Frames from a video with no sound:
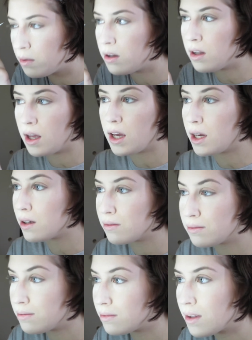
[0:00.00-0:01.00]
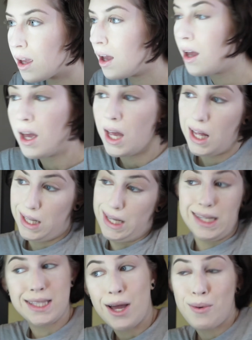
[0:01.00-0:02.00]
But like,
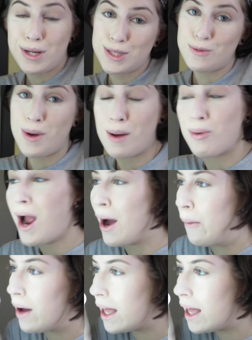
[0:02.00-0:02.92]
that's how I do my brow.